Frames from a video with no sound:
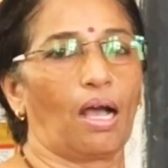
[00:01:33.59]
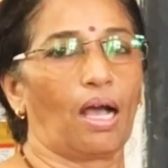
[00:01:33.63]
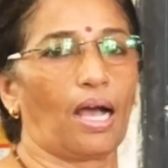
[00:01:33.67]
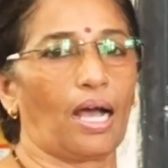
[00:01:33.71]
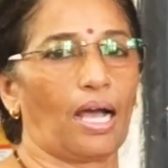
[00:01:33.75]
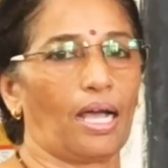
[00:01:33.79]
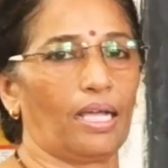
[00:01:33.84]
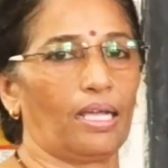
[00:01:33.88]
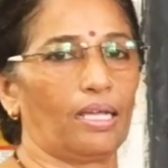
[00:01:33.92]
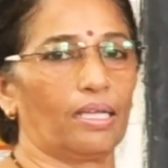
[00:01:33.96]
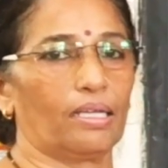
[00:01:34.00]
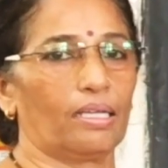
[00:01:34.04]

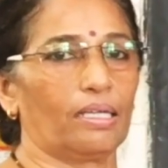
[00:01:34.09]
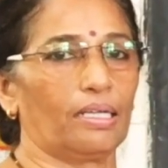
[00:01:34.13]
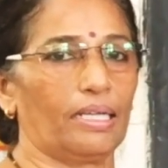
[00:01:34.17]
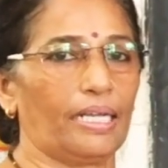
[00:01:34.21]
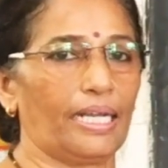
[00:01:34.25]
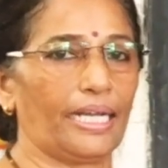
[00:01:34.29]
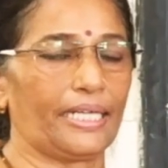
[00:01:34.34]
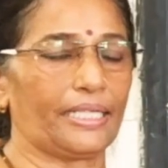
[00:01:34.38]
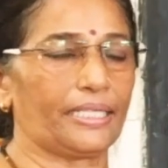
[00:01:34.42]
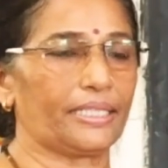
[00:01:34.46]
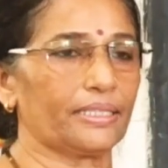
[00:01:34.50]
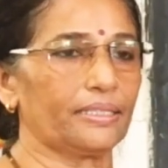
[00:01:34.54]
I
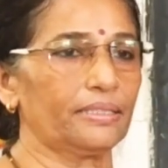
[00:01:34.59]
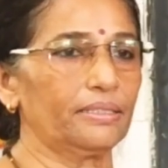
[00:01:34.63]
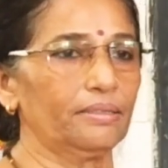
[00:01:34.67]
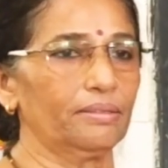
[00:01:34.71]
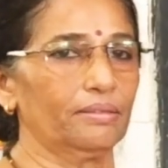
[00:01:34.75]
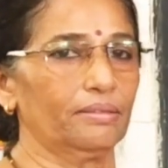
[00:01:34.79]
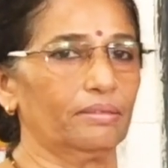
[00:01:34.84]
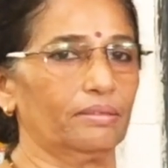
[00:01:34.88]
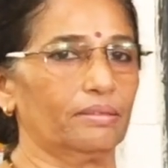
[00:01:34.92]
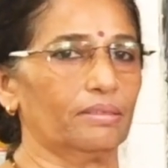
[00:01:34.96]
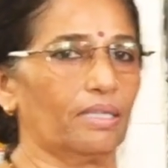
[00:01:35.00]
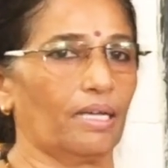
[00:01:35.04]
later
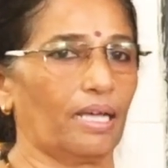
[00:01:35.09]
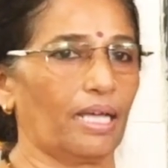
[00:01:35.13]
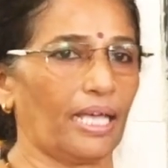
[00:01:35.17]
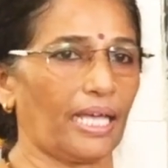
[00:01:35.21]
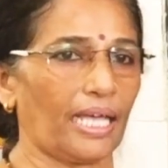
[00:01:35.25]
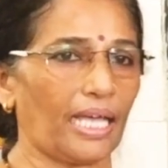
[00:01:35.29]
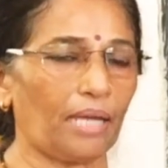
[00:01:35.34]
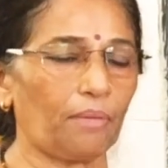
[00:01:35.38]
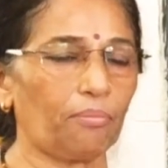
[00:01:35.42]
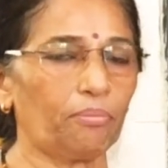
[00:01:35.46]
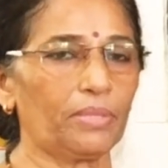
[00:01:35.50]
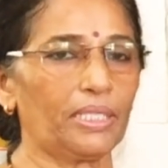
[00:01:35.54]

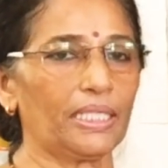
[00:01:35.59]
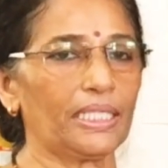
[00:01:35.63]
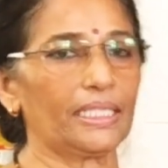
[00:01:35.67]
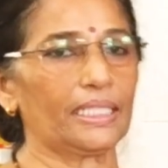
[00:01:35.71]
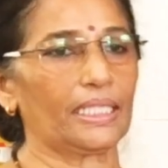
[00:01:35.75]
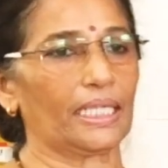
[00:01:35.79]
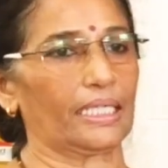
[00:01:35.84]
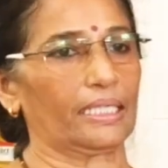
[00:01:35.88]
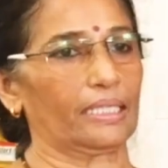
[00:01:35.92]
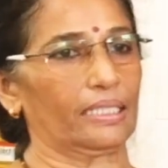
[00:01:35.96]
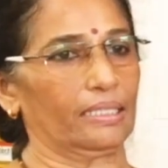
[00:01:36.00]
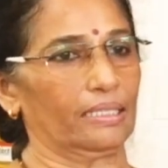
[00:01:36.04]
empty
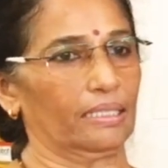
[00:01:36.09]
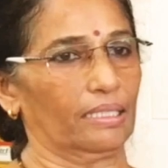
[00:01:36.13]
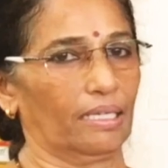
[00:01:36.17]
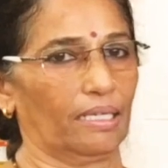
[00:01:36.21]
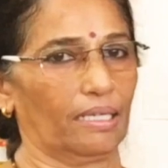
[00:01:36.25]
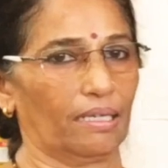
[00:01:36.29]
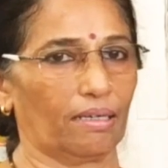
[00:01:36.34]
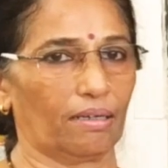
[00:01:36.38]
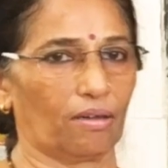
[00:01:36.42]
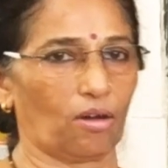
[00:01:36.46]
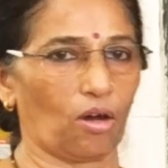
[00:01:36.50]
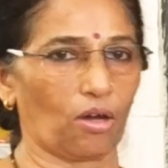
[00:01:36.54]
that
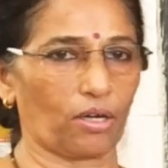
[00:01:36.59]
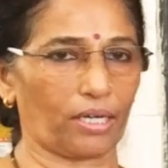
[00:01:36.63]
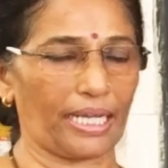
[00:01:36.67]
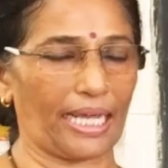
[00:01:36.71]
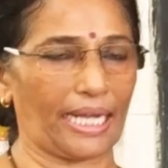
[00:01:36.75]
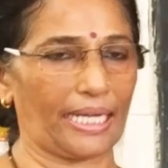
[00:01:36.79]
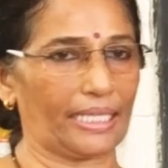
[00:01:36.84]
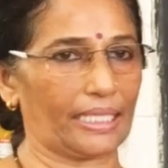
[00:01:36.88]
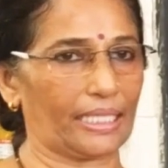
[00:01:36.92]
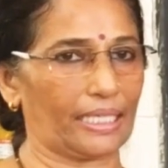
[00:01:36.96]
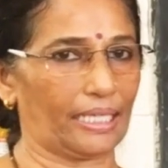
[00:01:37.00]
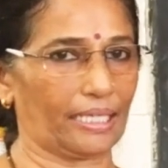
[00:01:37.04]

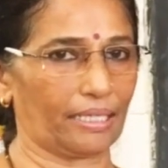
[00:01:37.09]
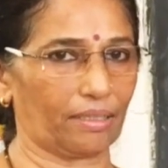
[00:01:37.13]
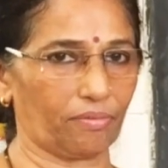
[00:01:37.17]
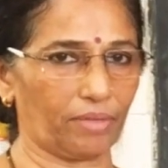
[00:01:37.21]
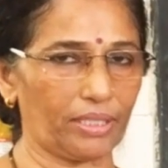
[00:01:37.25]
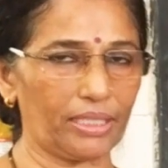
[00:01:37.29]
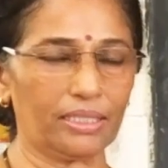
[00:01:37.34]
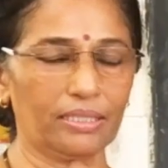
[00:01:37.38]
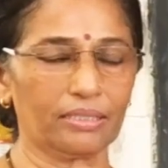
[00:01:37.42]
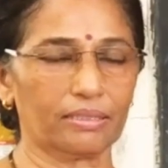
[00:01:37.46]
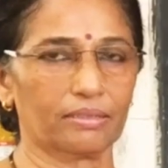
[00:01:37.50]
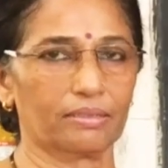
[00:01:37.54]
organic
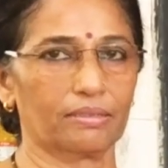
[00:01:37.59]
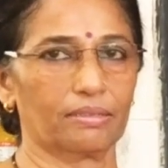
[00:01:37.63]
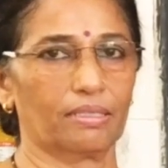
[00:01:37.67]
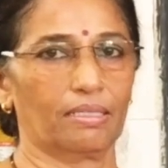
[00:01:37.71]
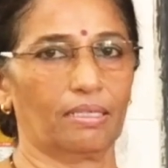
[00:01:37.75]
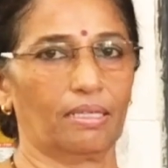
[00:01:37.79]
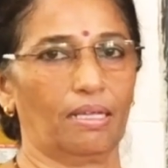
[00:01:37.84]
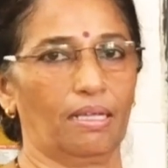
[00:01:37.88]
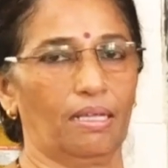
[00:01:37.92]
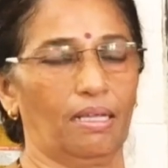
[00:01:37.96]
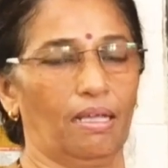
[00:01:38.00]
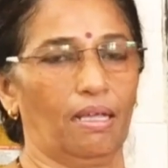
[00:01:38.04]
liquid,
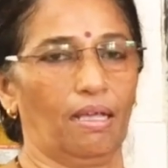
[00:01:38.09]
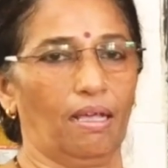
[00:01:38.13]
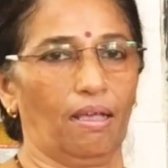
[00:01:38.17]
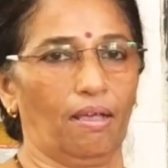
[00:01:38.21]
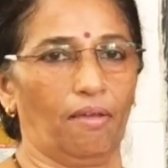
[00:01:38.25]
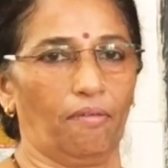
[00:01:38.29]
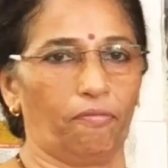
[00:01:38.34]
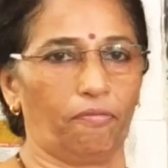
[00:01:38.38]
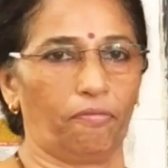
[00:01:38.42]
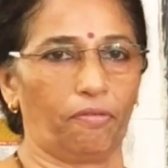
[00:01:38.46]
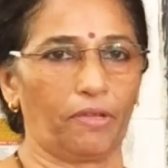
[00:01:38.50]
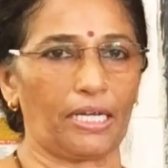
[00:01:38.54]

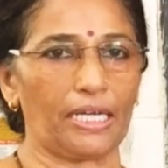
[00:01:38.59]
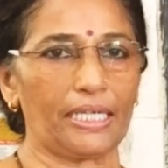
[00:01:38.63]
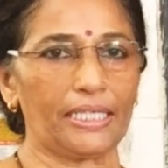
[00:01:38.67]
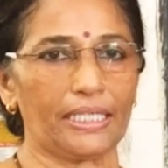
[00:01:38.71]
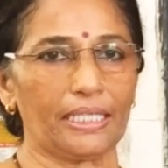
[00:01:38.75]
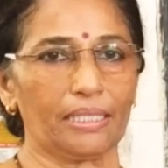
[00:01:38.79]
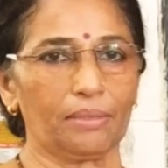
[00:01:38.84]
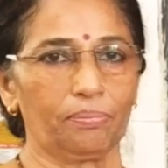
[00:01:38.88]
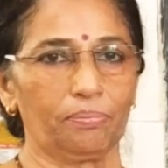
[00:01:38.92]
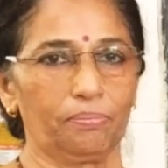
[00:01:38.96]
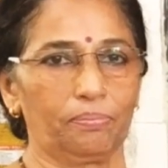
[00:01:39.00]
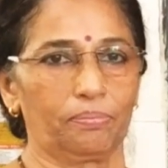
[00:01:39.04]
fill
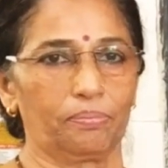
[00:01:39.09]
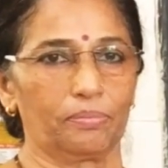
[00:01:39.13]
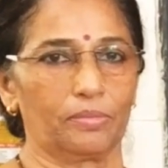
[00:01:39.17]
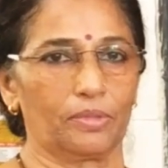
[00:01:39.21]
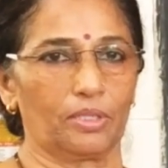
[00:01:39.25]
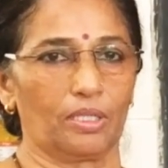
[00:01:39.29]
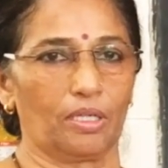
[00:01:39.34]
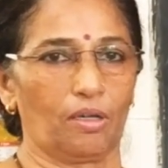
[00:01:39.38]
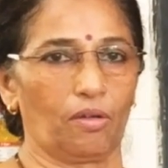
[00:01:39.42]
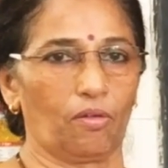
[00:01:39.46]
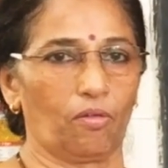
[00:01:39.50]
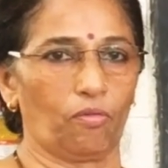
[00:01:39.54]
it up
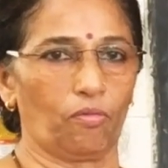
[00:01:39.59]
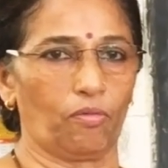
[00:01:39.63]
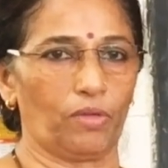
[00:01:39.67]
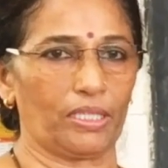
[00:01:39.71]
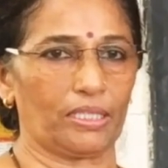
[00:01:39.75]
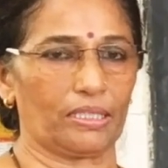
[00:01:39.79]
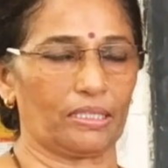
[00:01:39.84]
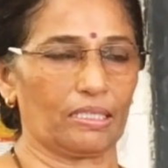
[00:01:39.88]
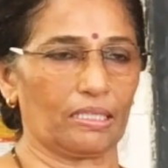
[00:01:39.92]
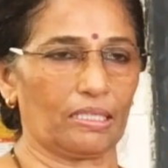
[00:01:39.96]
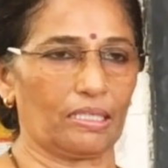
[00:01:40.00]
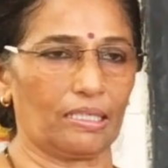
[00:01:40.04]

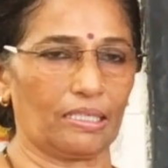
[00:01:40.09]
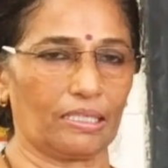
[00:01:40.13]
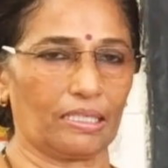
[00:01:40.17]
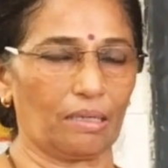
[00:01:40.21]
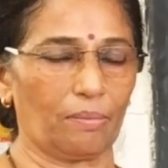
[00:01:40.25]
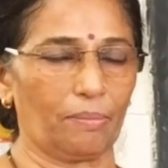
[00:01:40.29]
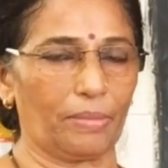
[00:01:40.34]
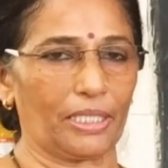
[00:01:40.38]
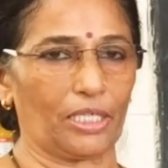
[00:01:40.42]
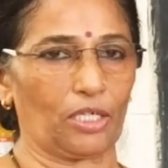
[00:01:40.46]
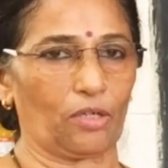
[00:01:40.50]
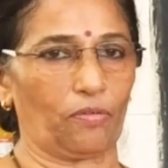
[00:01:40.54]
with
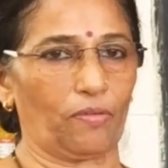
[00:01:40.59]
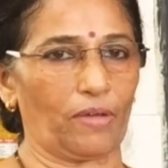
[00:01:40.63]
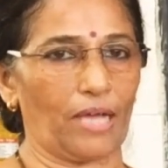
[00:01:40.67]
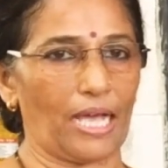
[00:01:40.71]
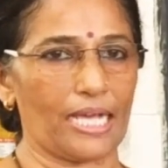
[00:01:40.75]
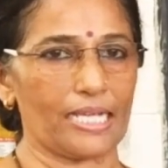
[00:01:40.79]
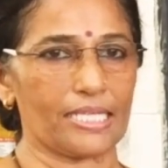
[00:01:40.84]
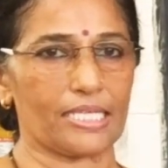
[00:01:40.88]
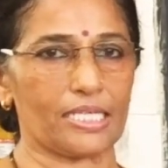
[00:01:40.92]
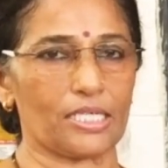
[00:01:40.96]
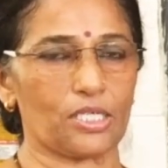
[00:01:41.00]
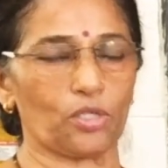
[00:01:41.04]
little bit of
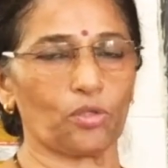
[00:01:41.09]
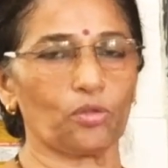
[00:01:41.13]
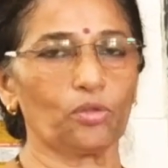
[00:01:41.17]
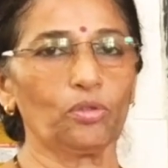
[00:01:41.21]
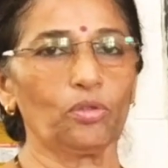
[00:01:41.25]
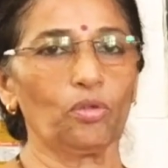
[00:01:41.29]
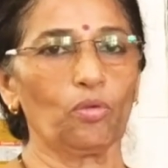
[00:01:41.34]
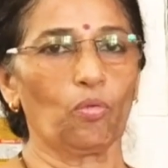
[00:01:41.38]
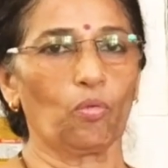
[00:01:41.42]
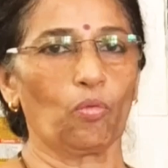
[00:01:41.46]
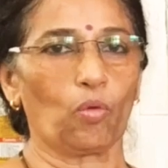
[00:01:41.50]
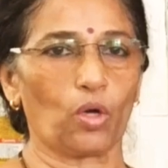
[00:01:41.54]

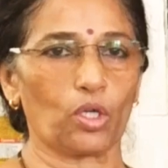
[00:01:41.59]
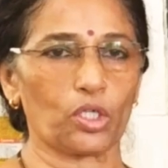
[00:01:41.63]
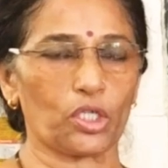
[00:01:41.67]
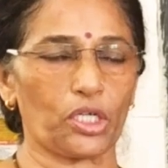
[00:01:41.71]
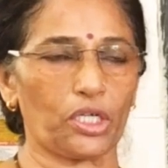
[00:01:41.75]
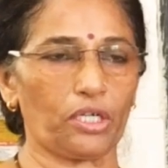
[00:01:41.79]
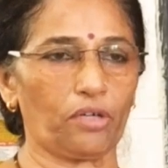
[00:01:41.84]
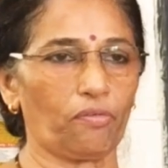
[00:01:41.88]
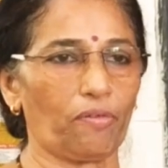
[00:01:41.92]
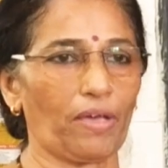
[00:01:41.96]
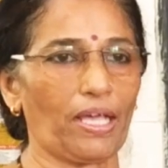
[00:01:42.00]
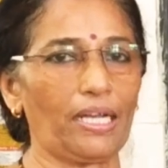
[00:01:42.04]
acetone, wash
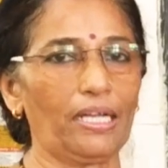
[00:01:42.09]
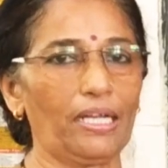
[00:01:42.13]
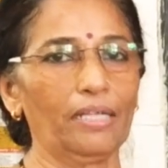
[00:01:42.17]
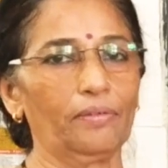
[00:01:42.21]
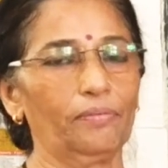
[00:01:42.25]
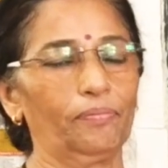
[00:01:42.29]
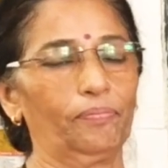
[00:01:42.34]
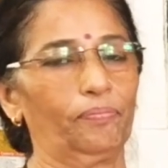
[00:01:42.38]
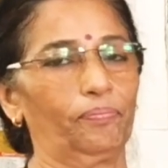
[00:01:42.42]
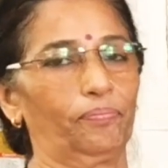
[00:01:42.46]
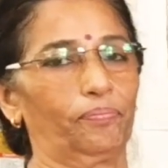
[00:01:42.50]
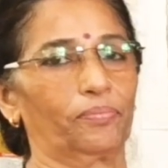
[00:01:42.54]
it
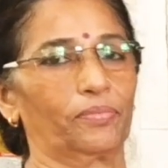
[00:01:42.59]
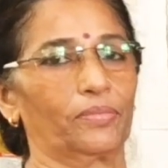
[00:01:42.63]
well,